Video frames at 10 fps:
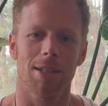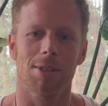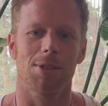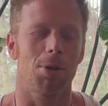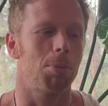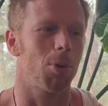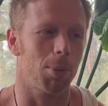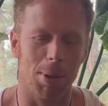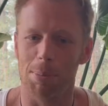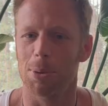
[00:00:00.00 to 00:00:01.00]
so more
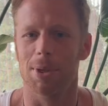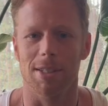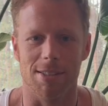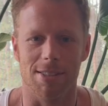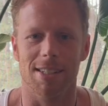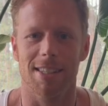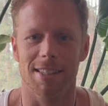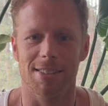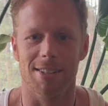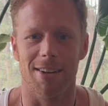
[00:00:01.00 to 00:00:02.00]
people can see
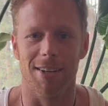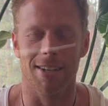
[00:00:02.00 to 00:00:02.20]
this art